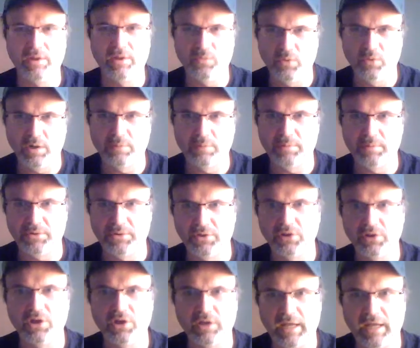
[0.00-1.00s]
work, but to
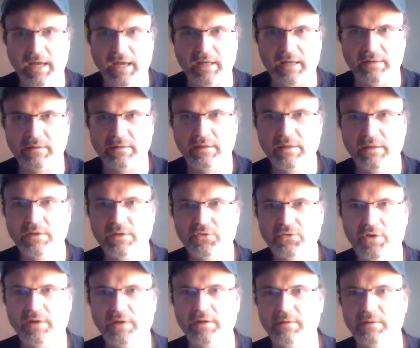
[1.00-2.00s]
look at,
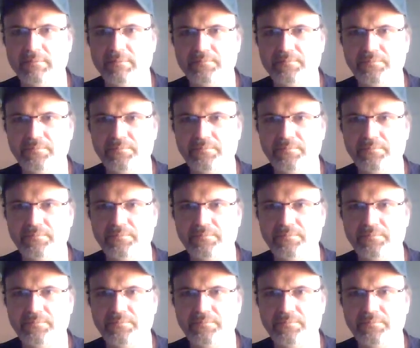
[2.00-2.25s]
try to